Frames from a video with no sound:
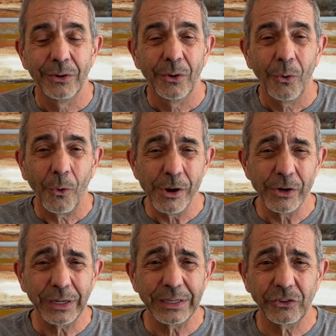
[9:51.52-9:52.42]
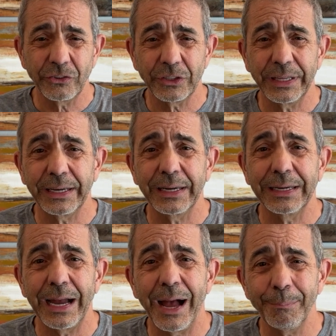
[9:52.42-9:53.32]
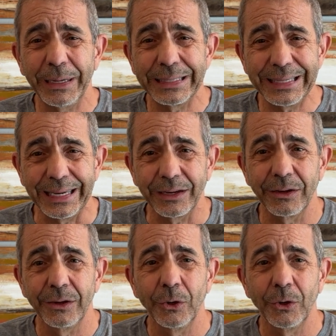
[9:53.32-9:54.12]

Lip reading: Or you can just click Copy Link,